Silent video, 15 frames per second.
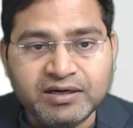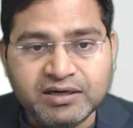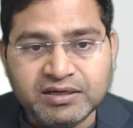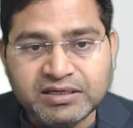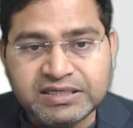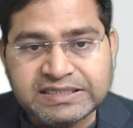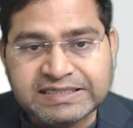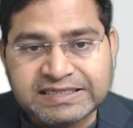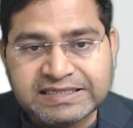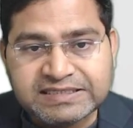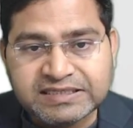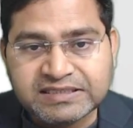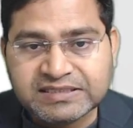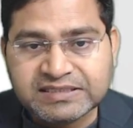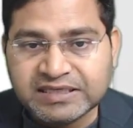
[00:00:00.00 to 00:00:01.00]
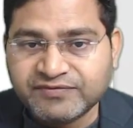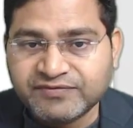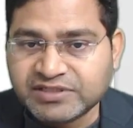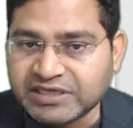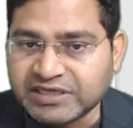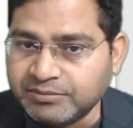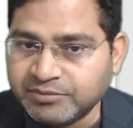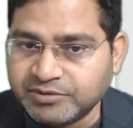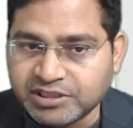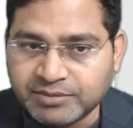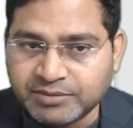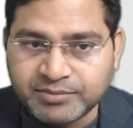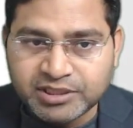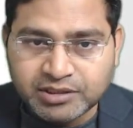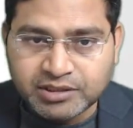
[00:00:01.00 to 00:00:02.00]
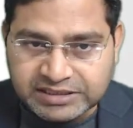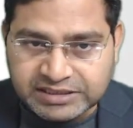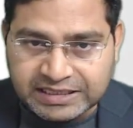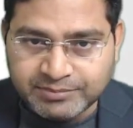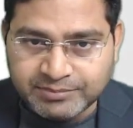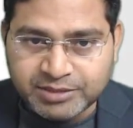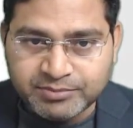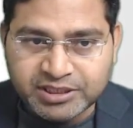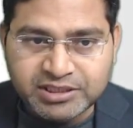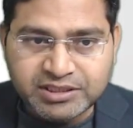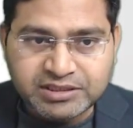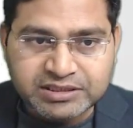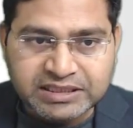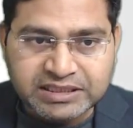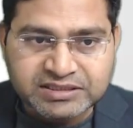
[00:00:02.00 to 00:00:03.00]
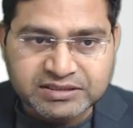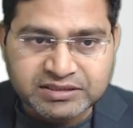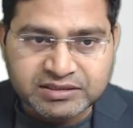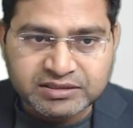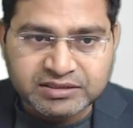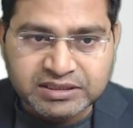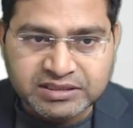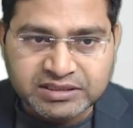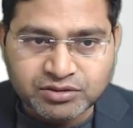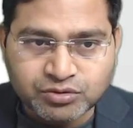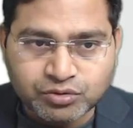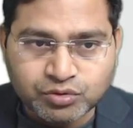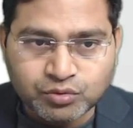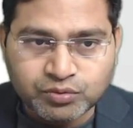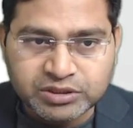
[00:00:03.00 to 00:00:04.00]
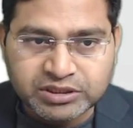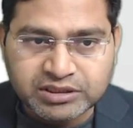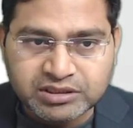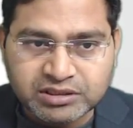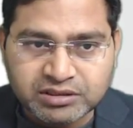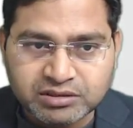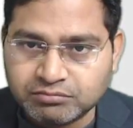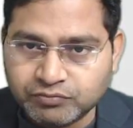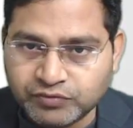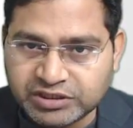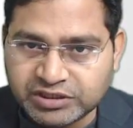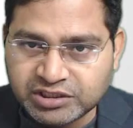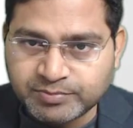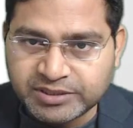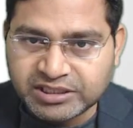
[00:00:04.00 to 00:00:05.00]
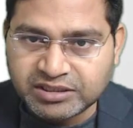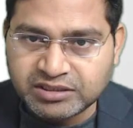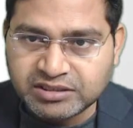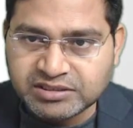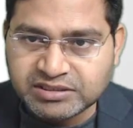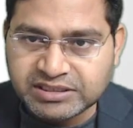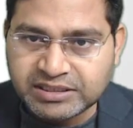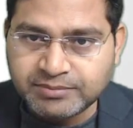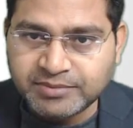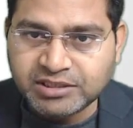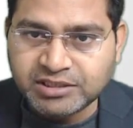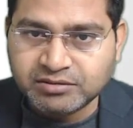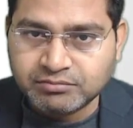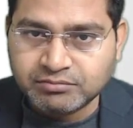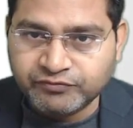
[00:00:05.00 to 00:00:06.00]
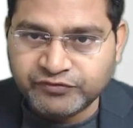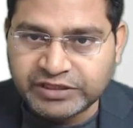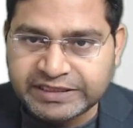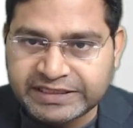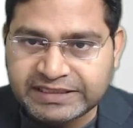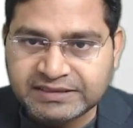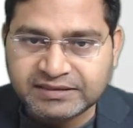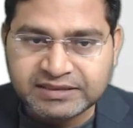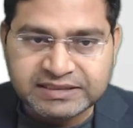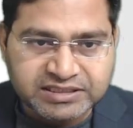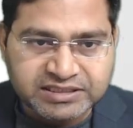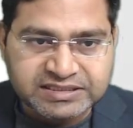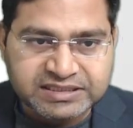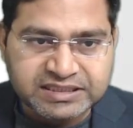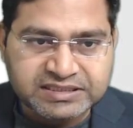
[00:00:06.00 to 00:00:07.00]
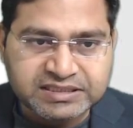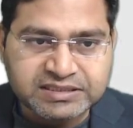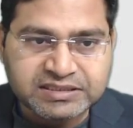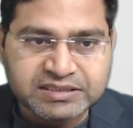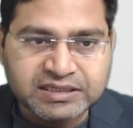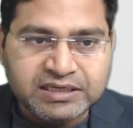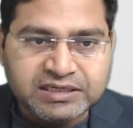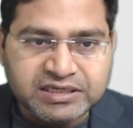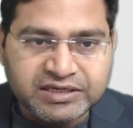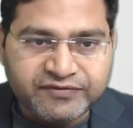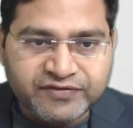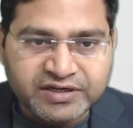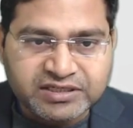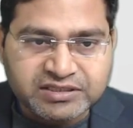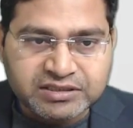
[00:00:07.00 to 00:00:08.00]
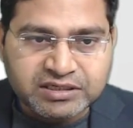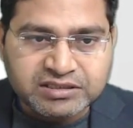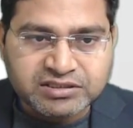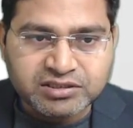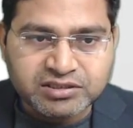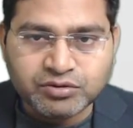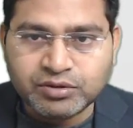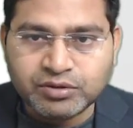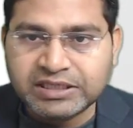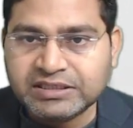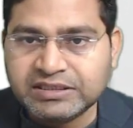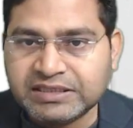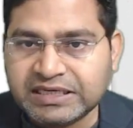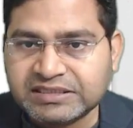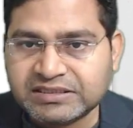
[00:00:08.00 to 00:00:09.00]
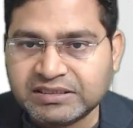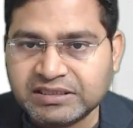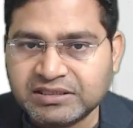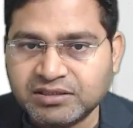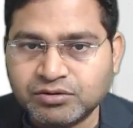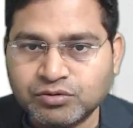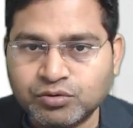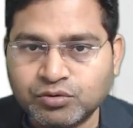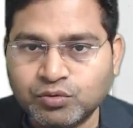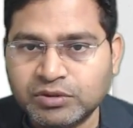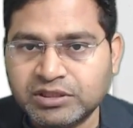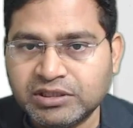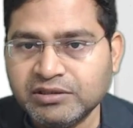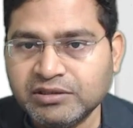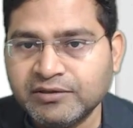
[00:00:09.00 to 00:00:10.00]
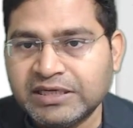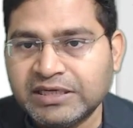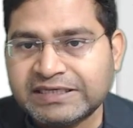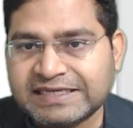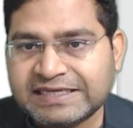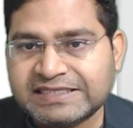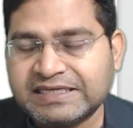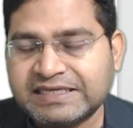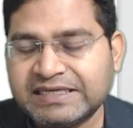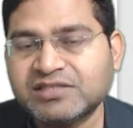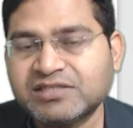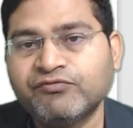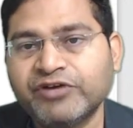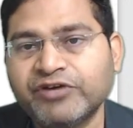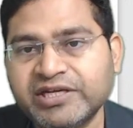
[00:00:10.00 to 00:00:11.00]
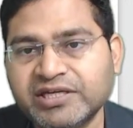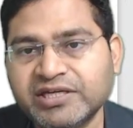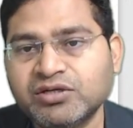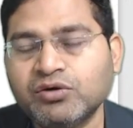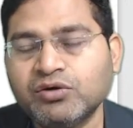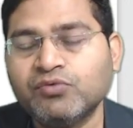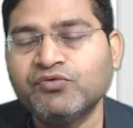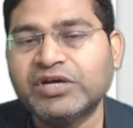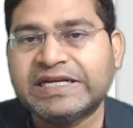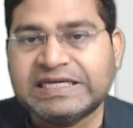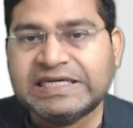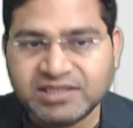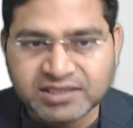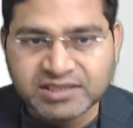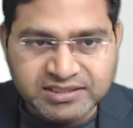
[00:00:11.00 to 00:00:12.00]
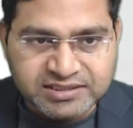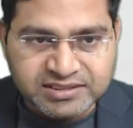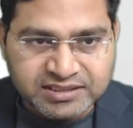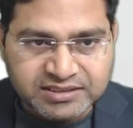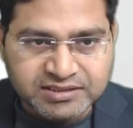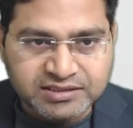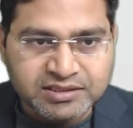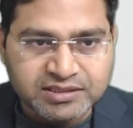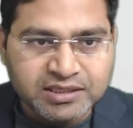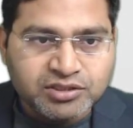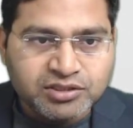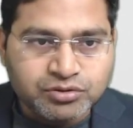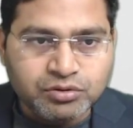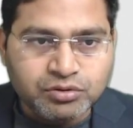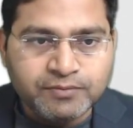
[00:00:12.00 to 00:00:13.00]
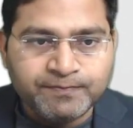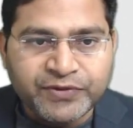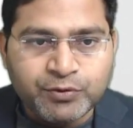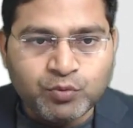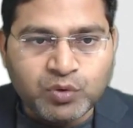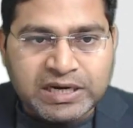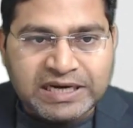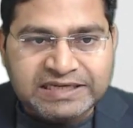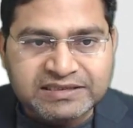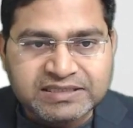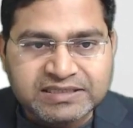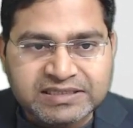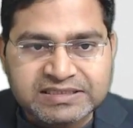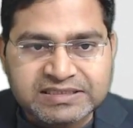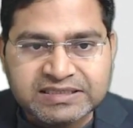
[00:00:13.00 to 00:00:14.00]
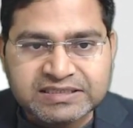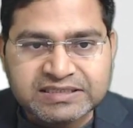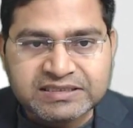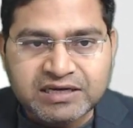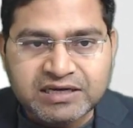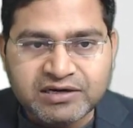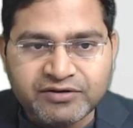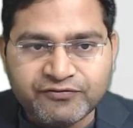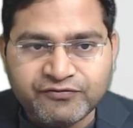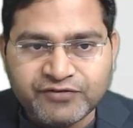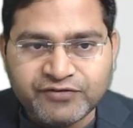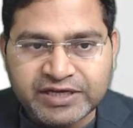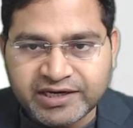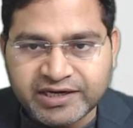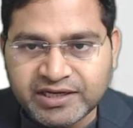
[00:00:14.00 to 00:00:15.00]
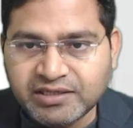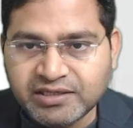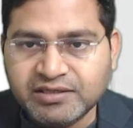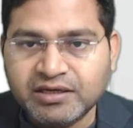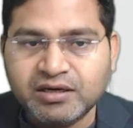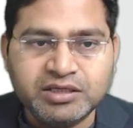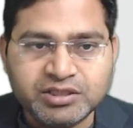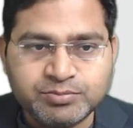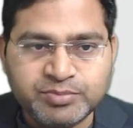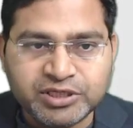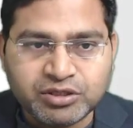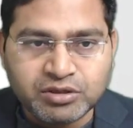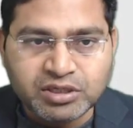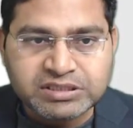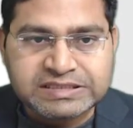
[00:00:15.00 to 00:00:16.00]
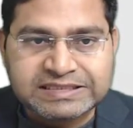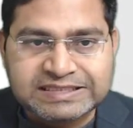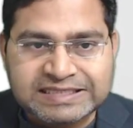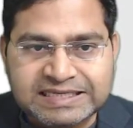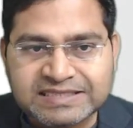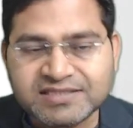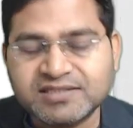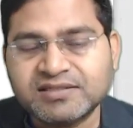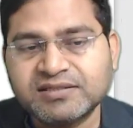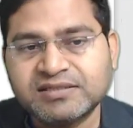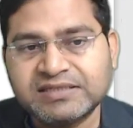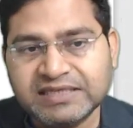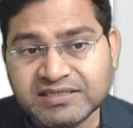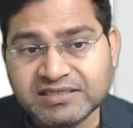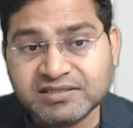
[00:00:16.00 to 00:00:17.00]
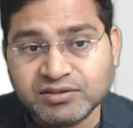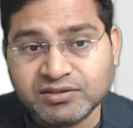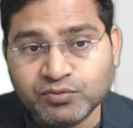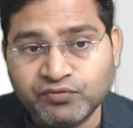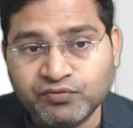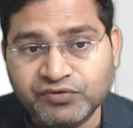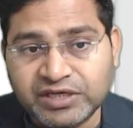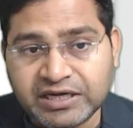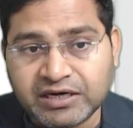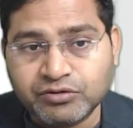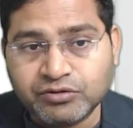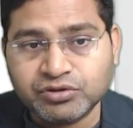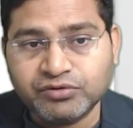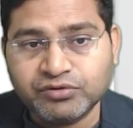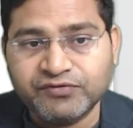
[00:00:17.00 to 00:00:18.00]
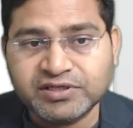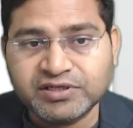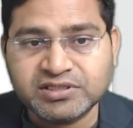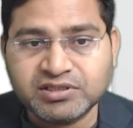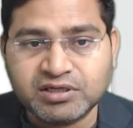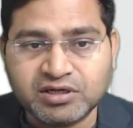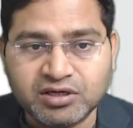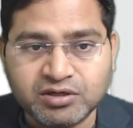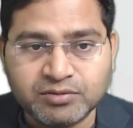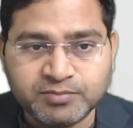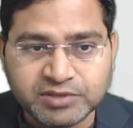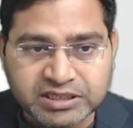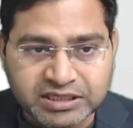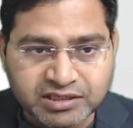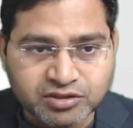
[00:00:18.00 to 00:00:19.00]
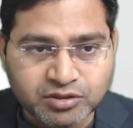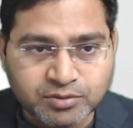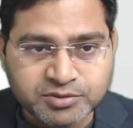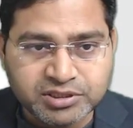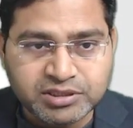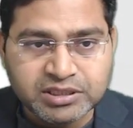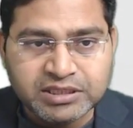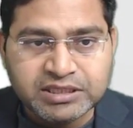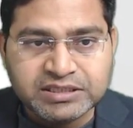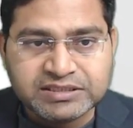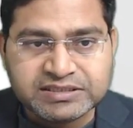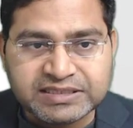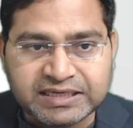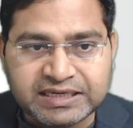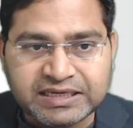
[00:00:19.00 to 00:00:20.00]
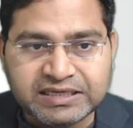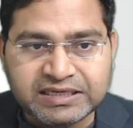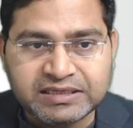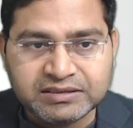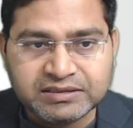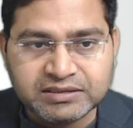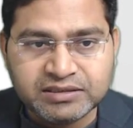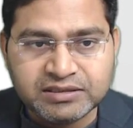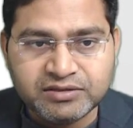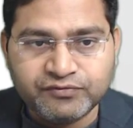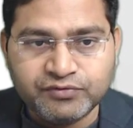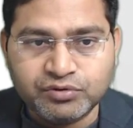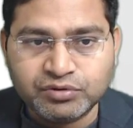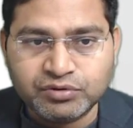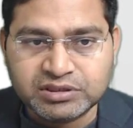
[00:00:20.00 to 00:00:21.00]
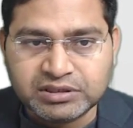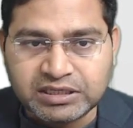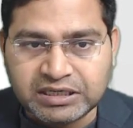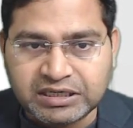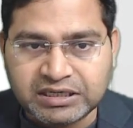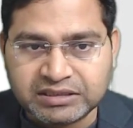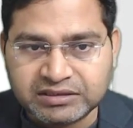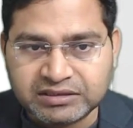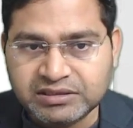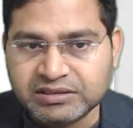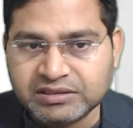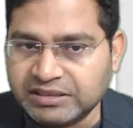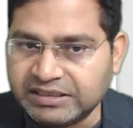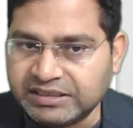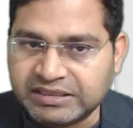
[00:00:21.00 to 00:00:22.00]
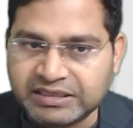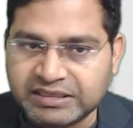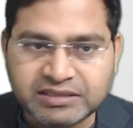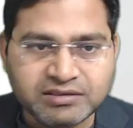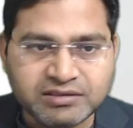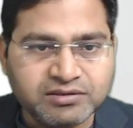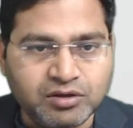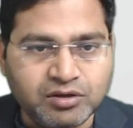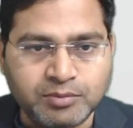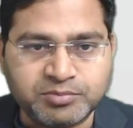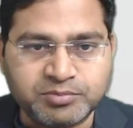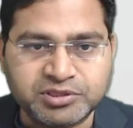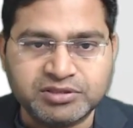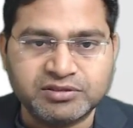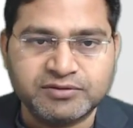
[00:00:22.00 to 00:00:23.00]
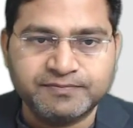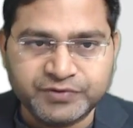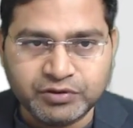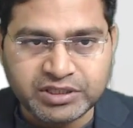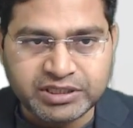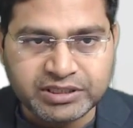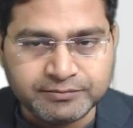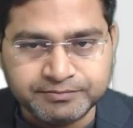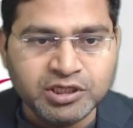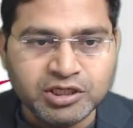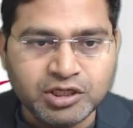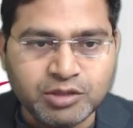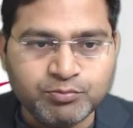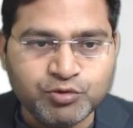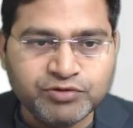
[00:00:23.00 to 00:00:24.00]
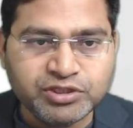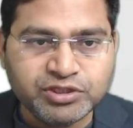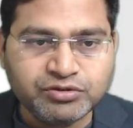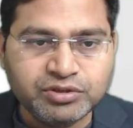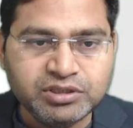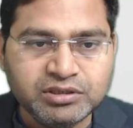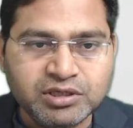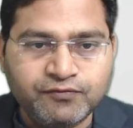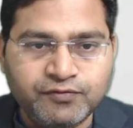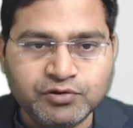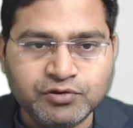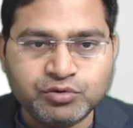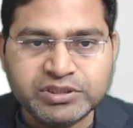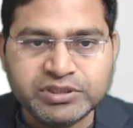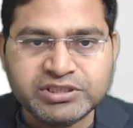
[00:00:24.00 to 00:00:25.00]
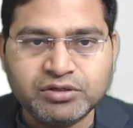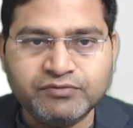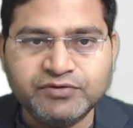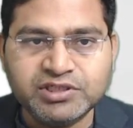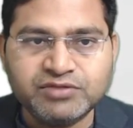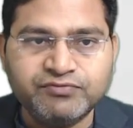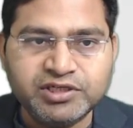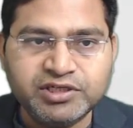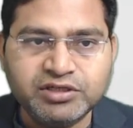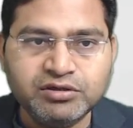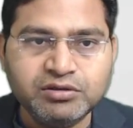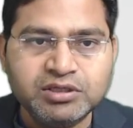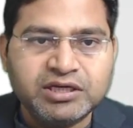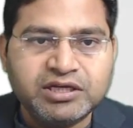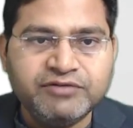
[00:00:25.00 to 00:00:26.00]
Early testing saves time and money. That's nothing to do with this particular statement. Varying test cases, defect cluster together. That's nothing to do with the test case variation or varying the test cases. So why the test cases are varied is because tests wear out. So the first is the correct option. Second, third, fourth are the incorrect options. Okay, now moving to the fourth question of this video.